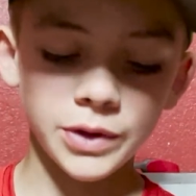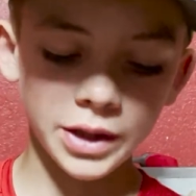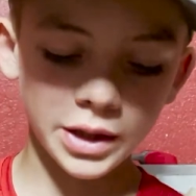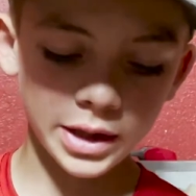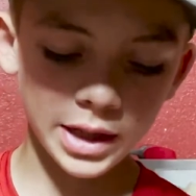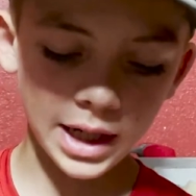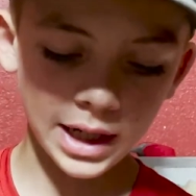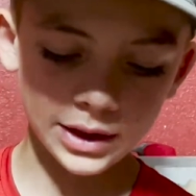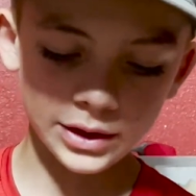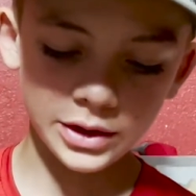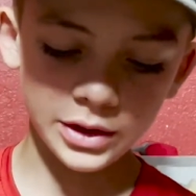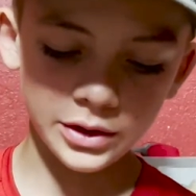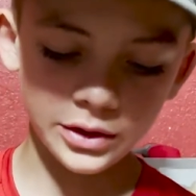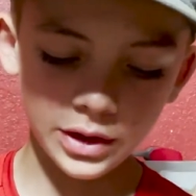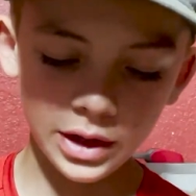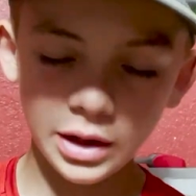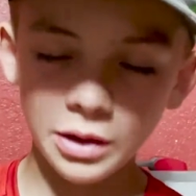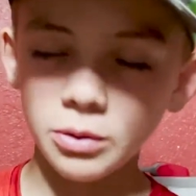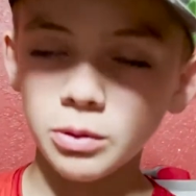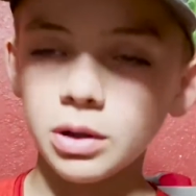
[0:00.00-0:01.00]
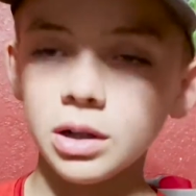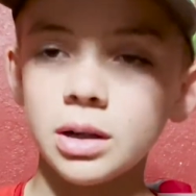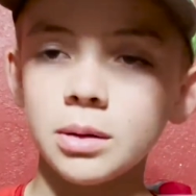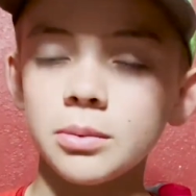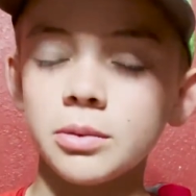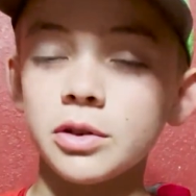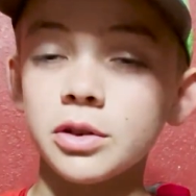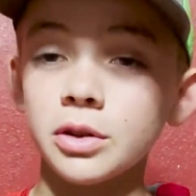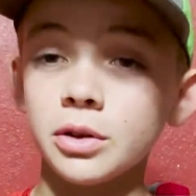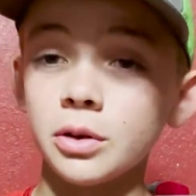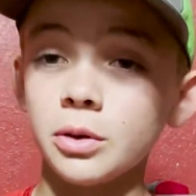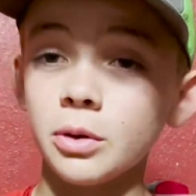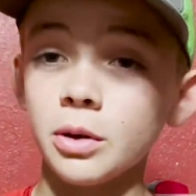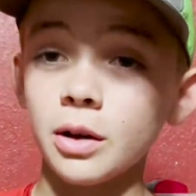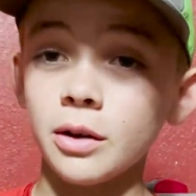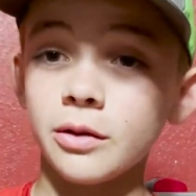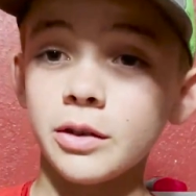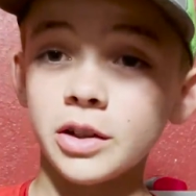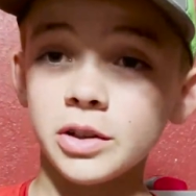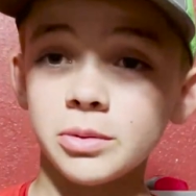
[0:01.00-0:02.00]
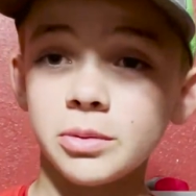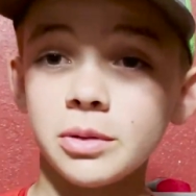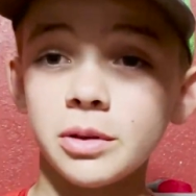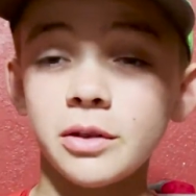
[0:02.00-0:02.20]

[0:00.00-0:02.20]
text us that you want them through or Facebook